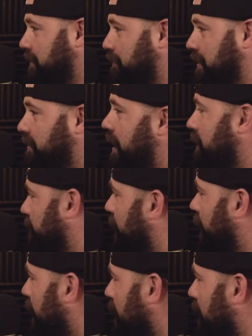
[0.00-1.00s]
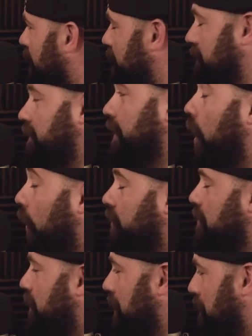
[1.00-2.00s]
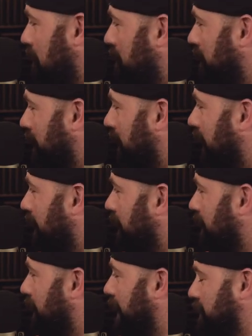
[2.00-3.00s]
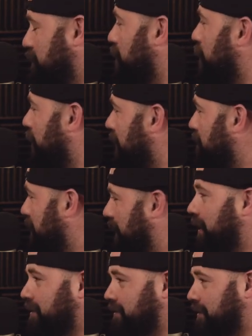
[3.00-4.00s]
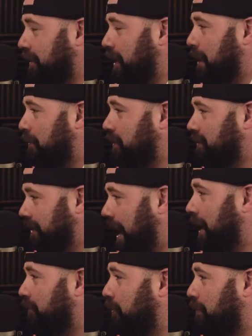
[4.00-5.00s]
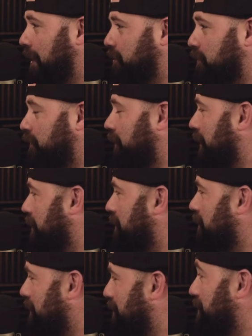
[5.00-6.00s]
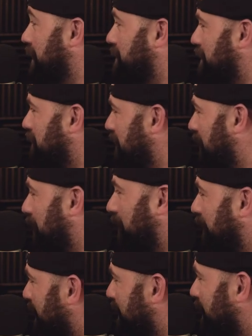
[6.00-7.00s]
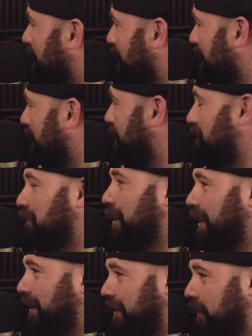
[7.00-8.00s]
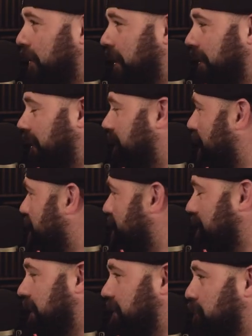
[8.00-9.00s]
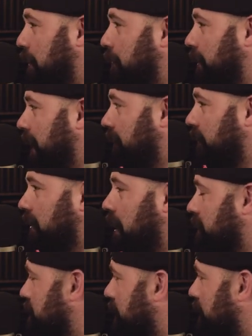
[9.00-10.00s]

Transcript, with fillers: something satisfying. Mm -hmm. ultimately probably not as rewarding because the labor is kind of what makes you feel like you did something to earn it. Yeah. But you know, I think that's that's probably kind of a lost